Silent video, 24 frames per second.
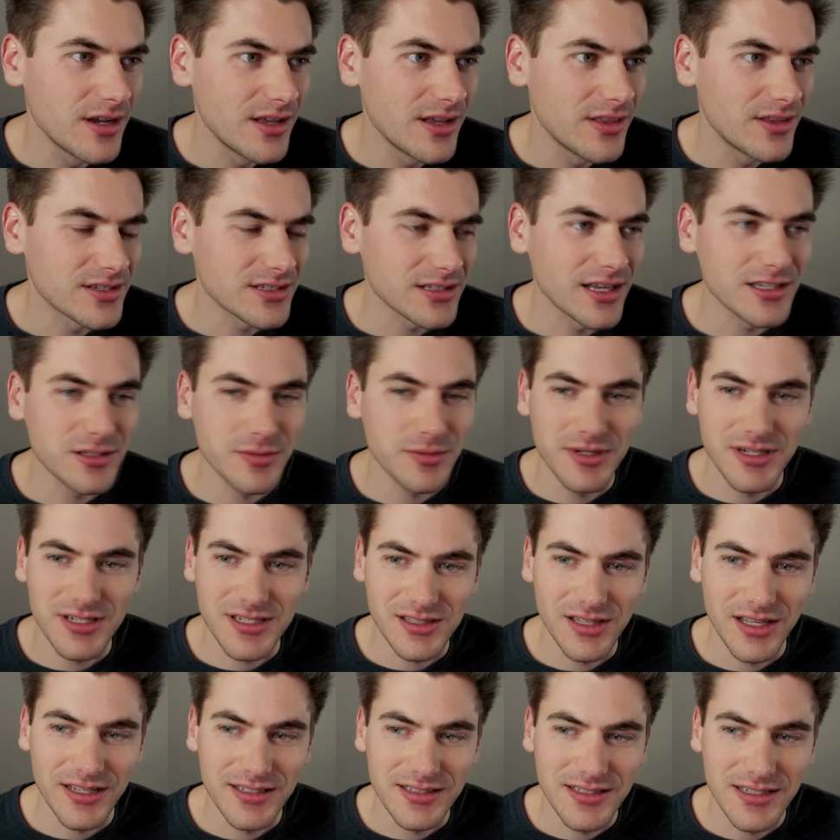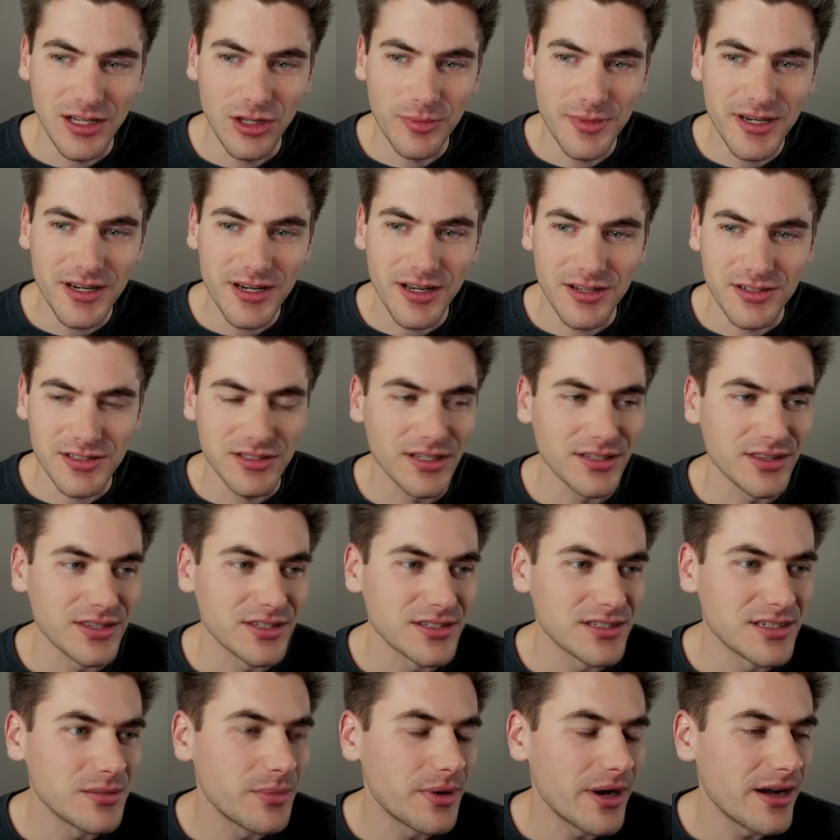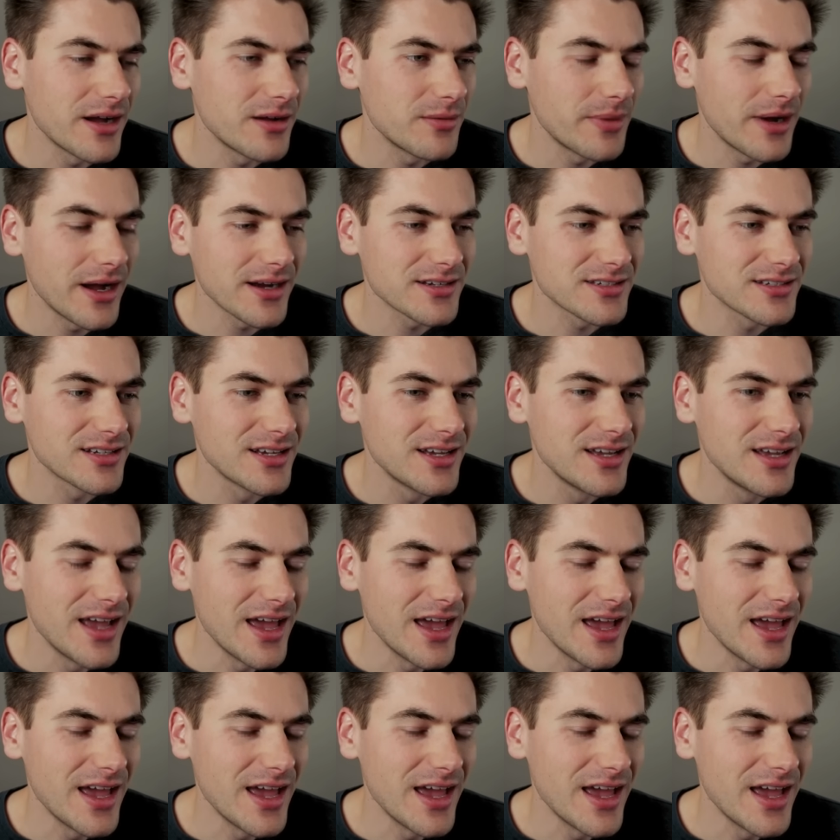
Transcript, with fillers: This allows me to select an element. I'll select this input box,